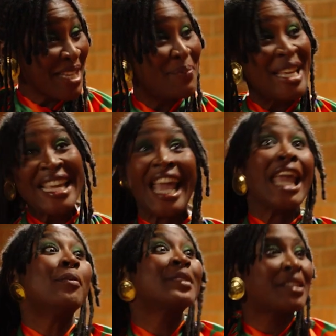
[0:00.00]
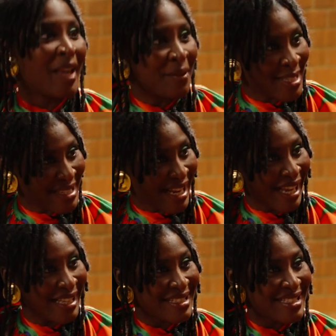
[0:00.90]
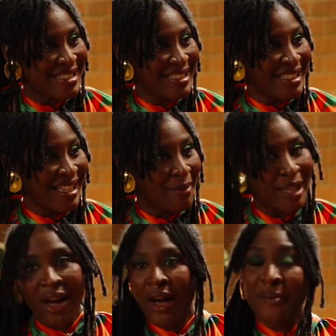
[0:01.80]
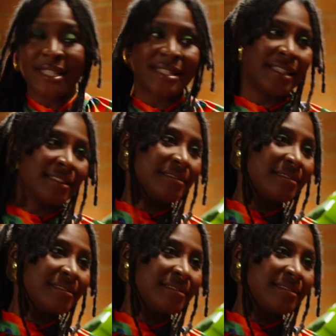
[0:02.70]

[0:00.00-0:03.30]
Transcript: Being able to make mistakes. And be like, oh, I missed it.